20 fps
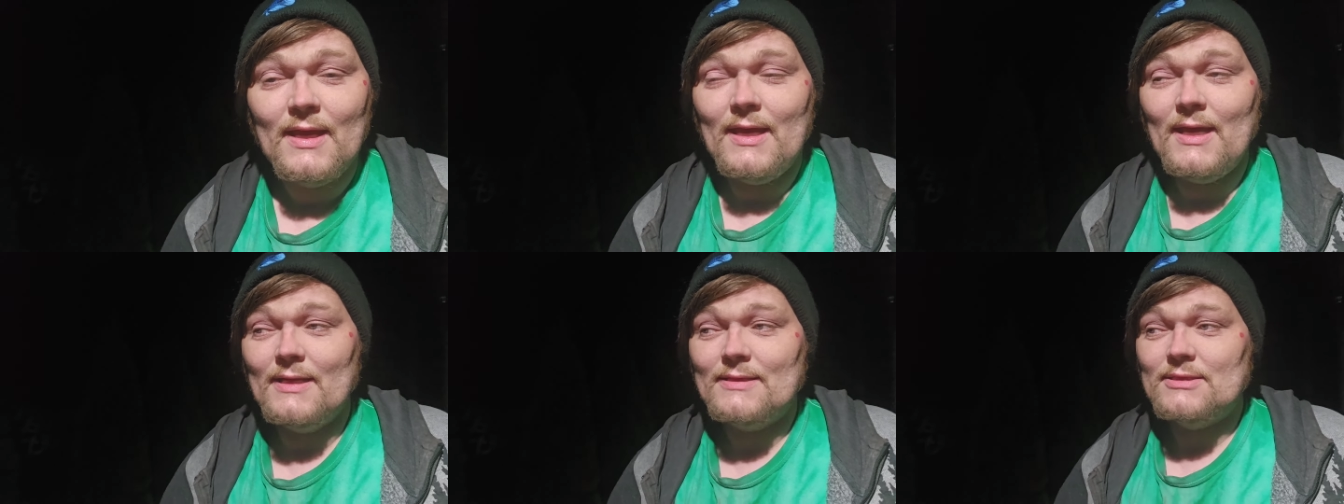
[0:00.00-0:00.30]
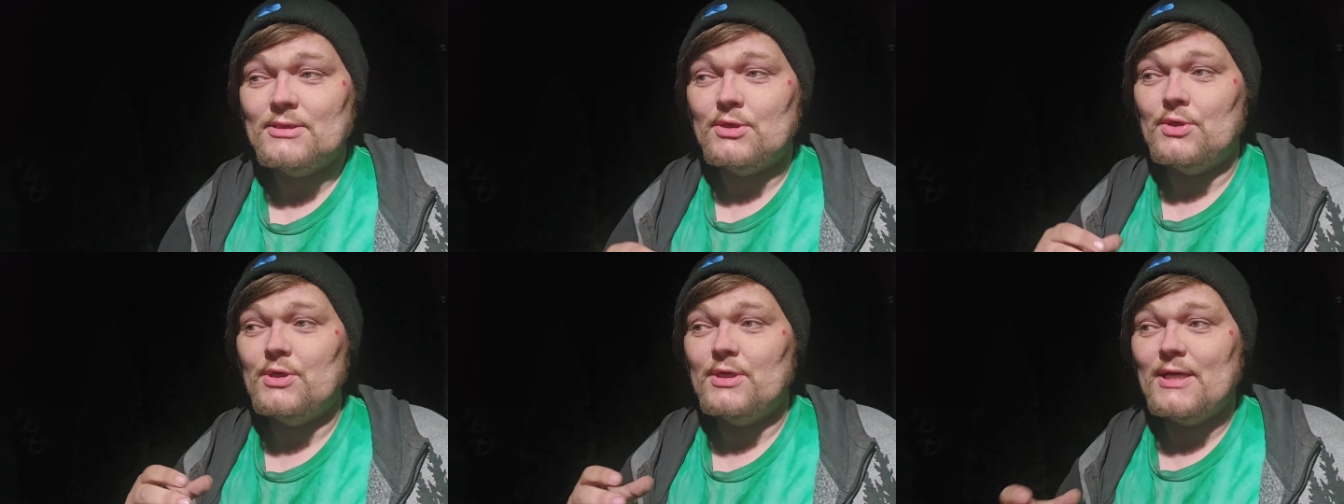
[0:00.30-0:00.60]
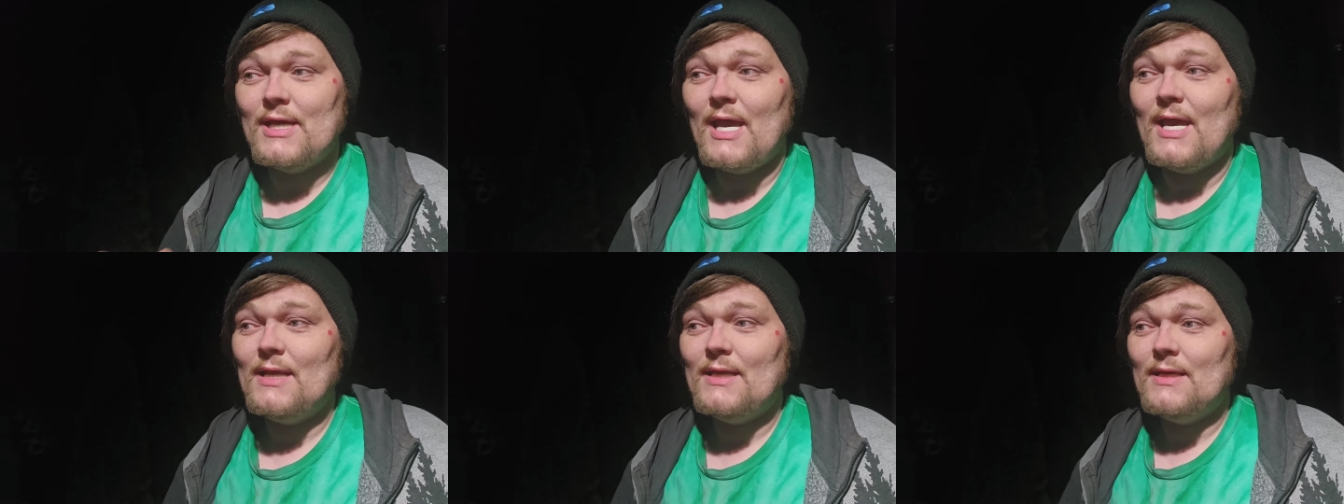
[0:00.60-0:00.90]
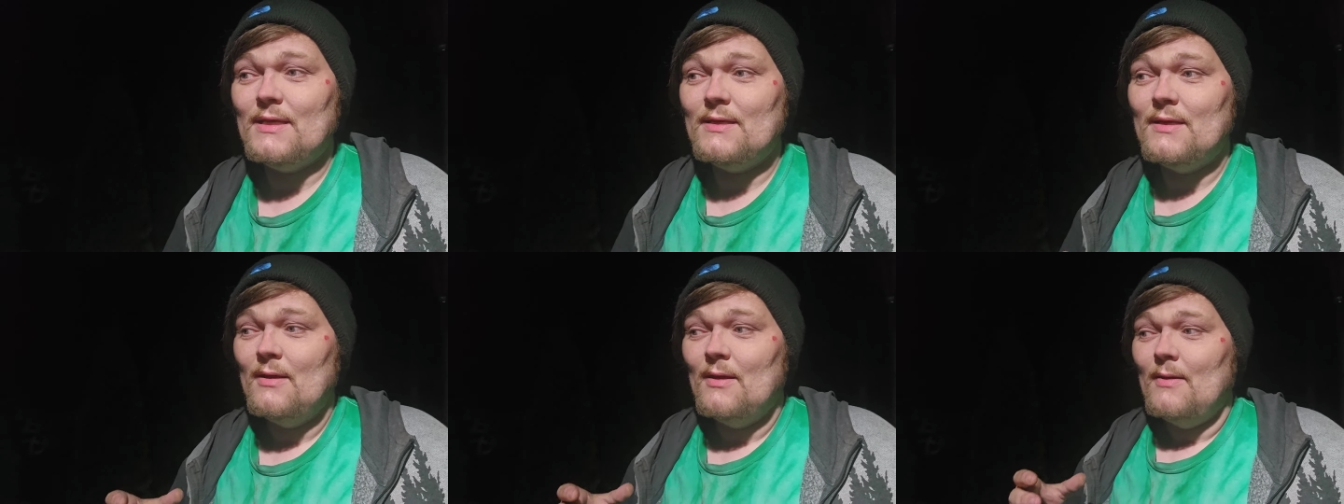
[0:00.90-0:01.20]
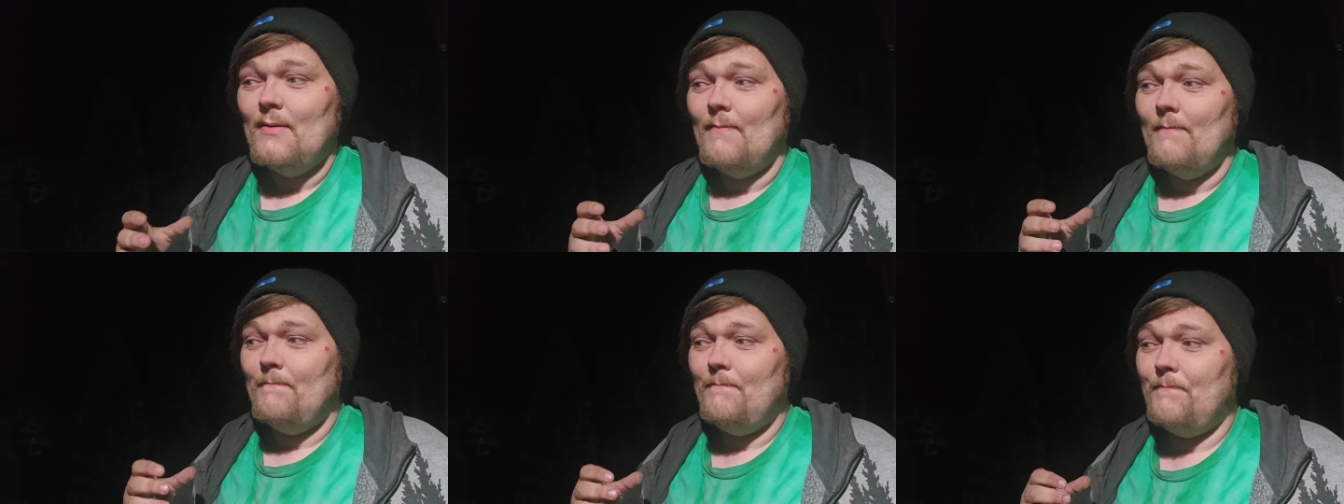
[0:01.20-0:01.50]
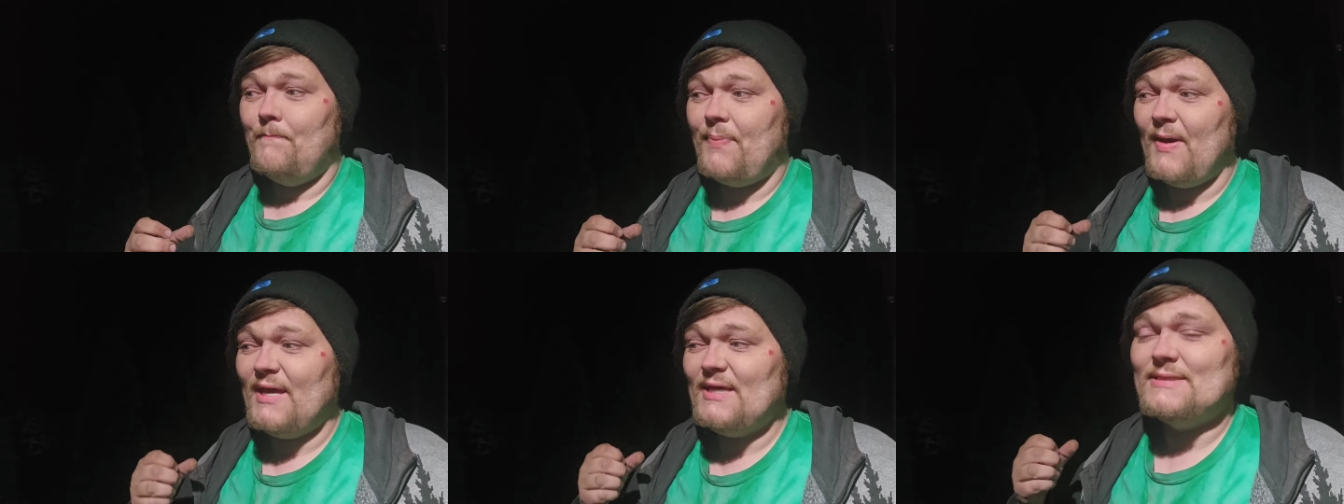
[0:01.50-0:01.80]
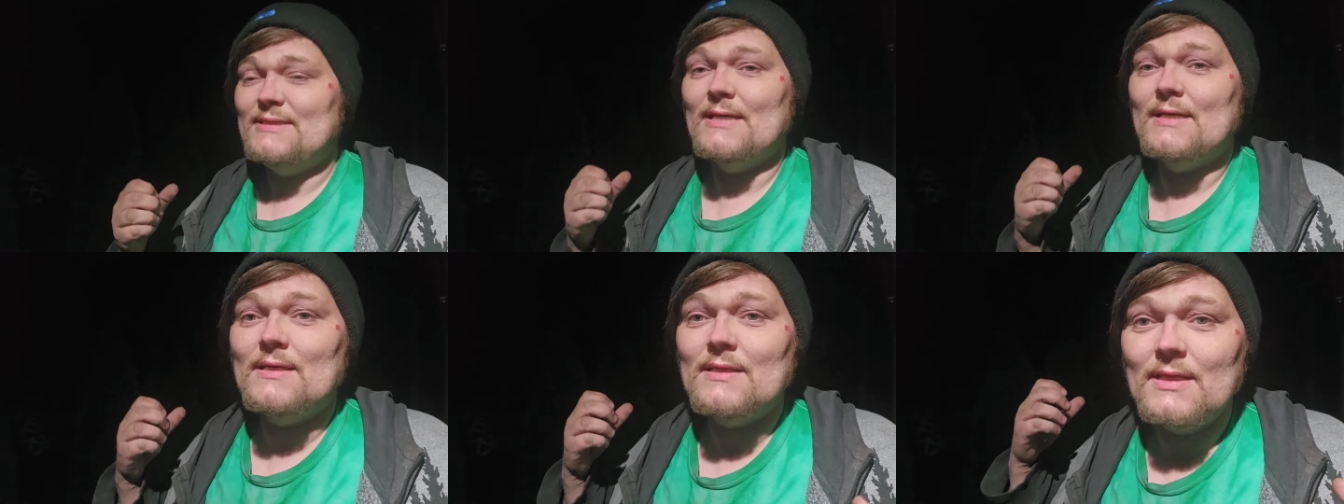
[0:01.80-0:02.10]
it's created
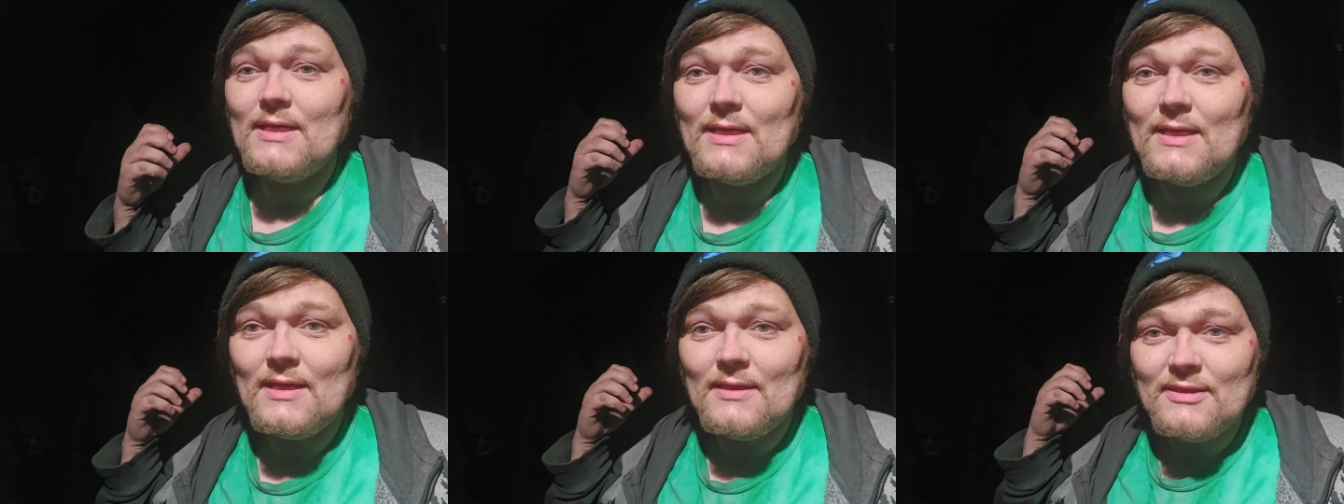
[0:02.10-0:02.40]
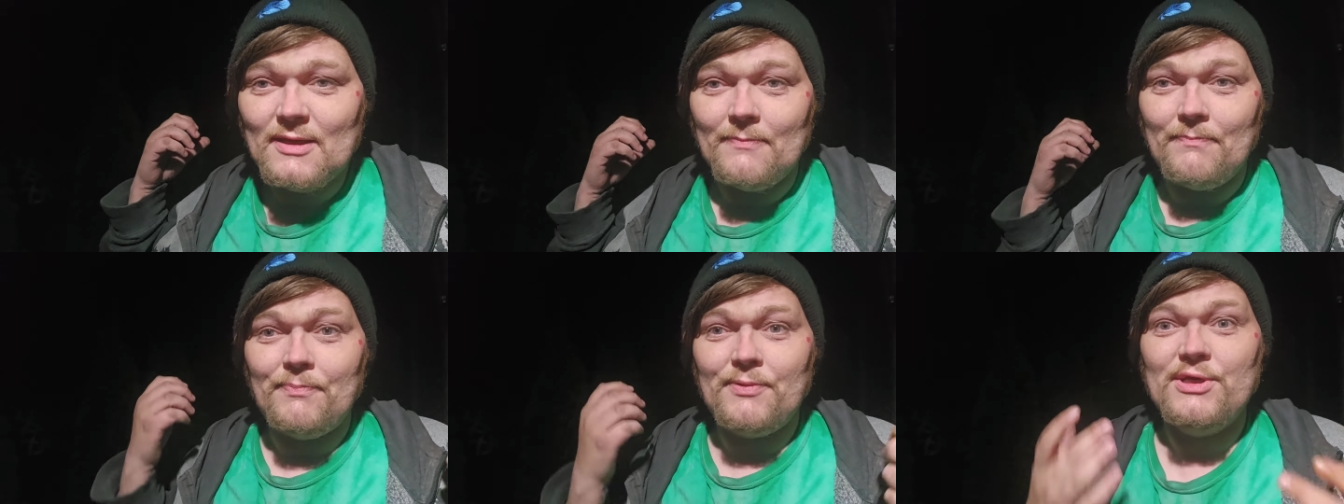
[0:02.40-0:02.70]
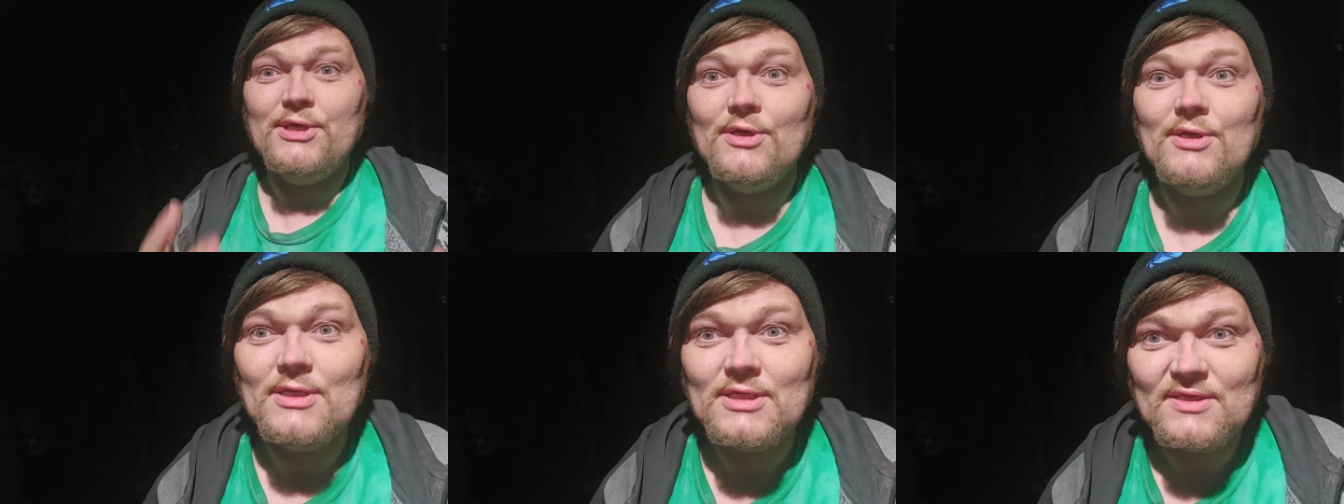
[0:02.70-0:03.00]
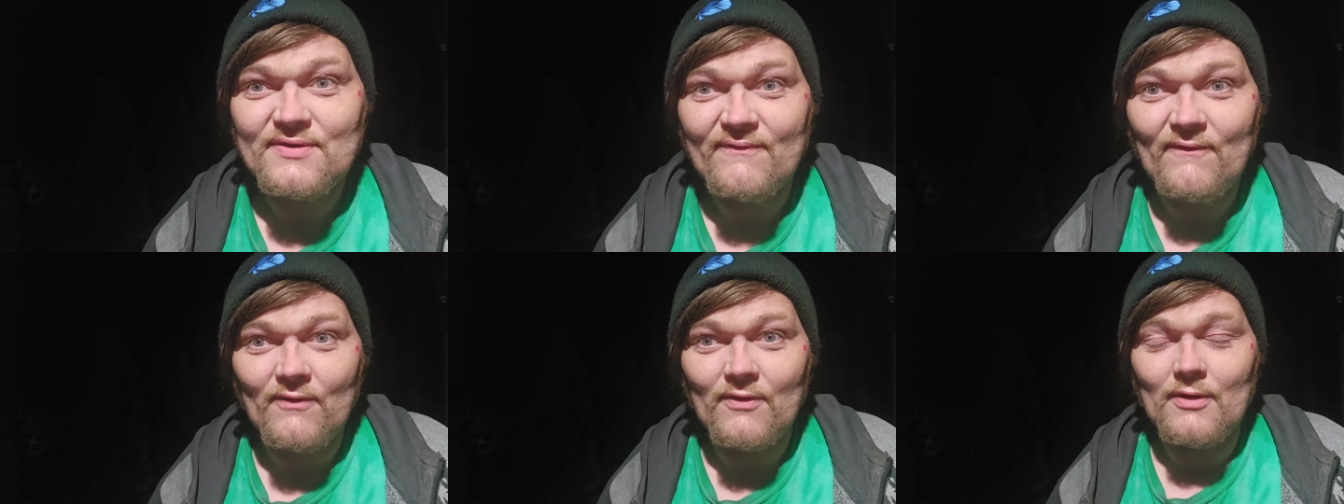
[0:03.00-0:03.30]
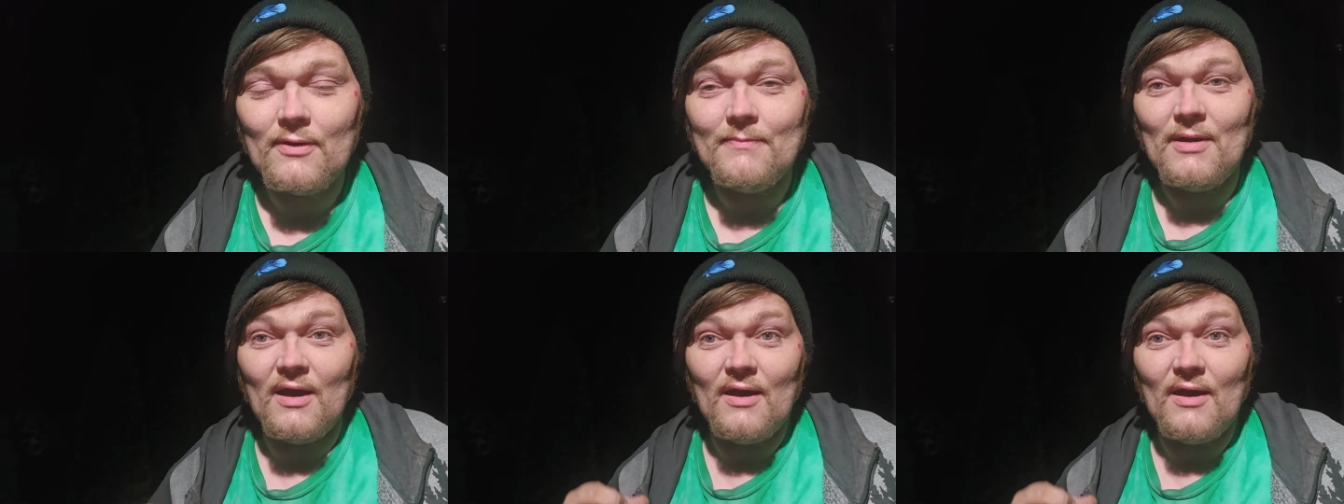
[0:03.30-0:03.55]
basically the purest form